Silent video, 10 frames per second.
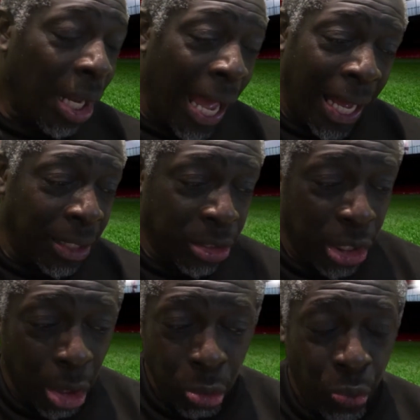and, you
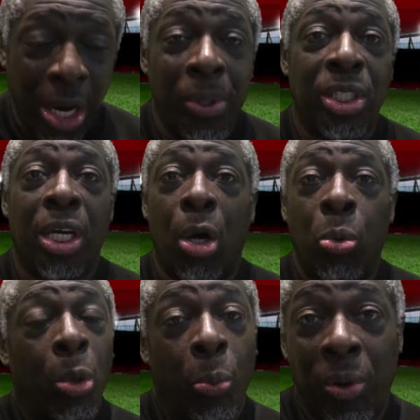know, rearing to
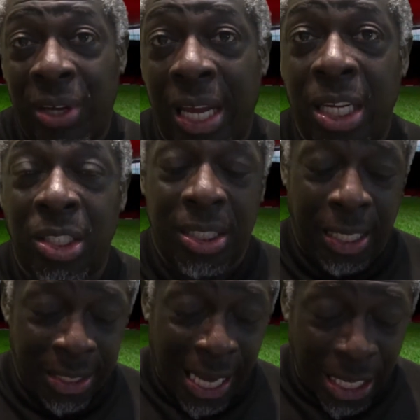go with getting
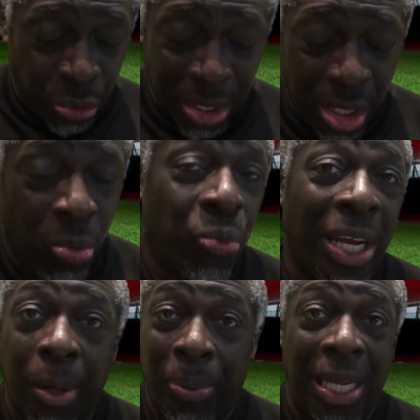his hat-trick. So I'm
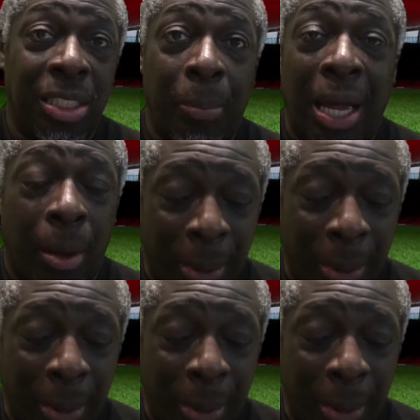really pleased about